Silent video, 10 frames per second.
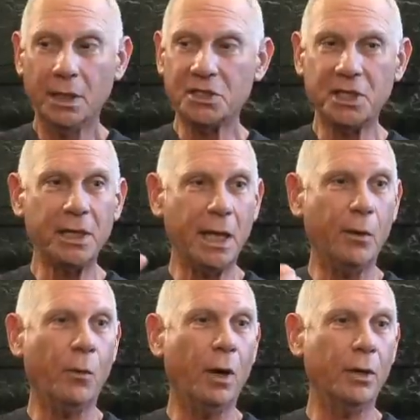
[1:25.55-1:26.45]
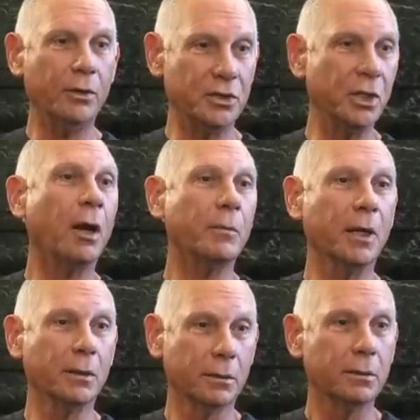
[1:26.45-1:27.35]
Let's say that water is
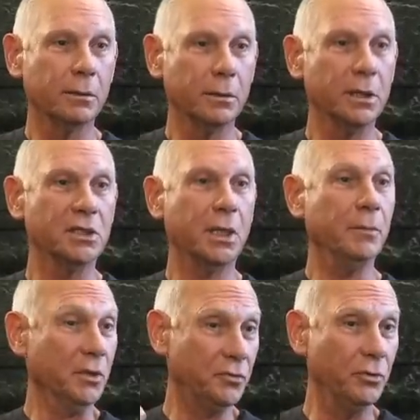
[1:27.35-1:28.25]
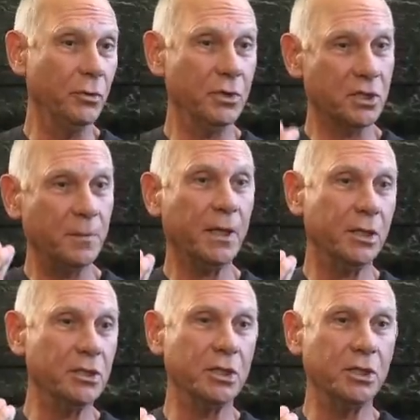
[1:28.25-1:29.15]
Dharma that's coming through, and the
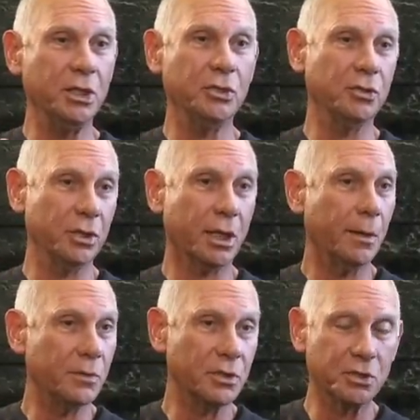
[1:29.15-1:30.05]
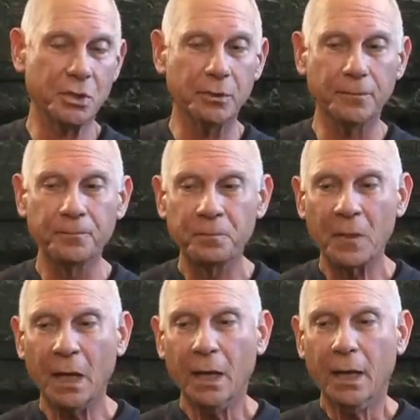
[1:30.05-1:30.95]
spigot is the teacher and the cup is the student.
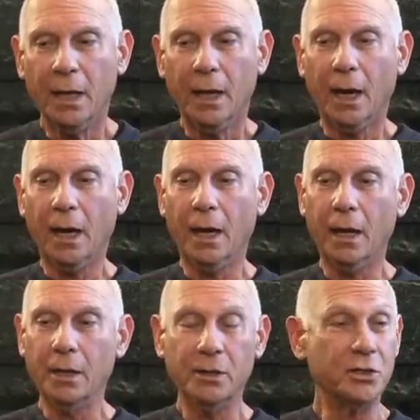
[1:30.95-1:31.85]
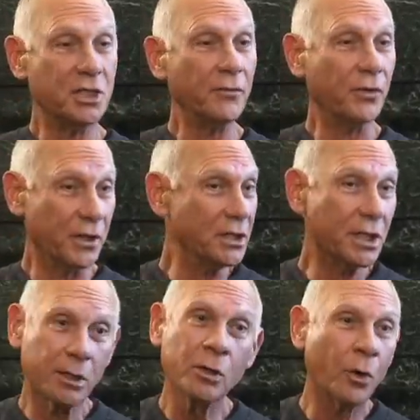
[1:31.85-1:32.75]
There's several things
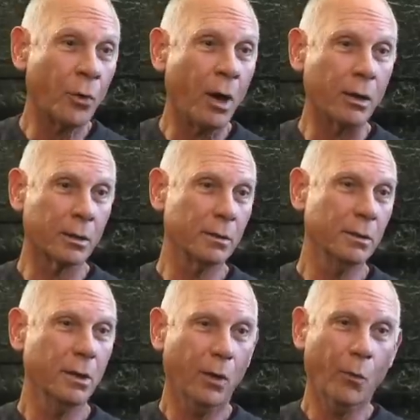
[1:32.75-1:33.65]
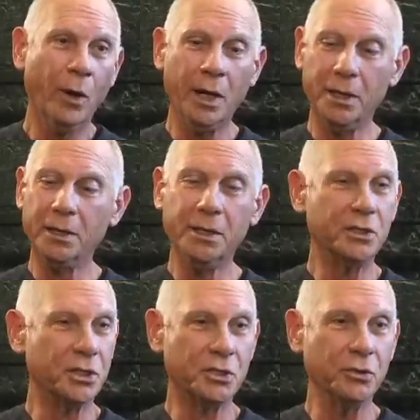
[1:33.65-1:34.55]
that can go wrong. One
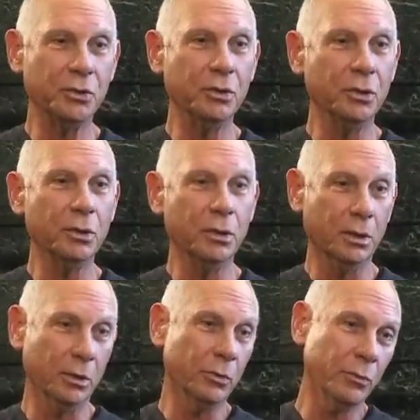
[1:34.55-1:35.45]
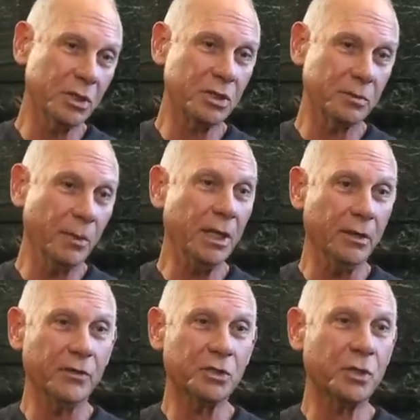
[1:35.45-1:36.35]
is the student, which many
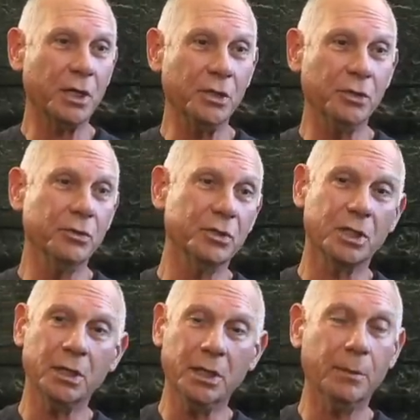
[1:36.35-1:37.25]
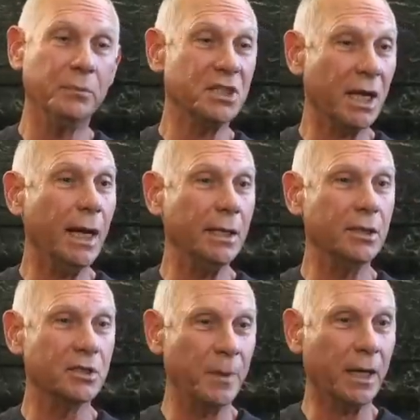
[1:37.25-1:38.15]
of us try to do, is get
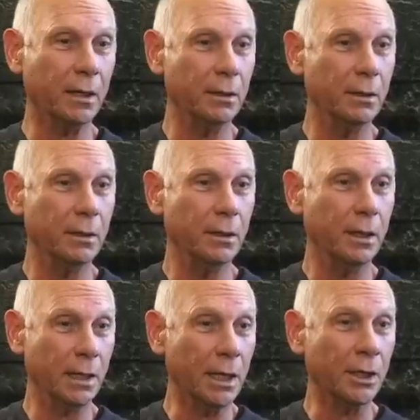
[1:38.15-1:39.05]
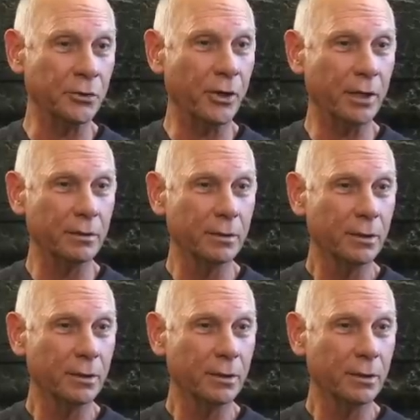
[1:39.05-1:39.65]
beside the spigot and not under it.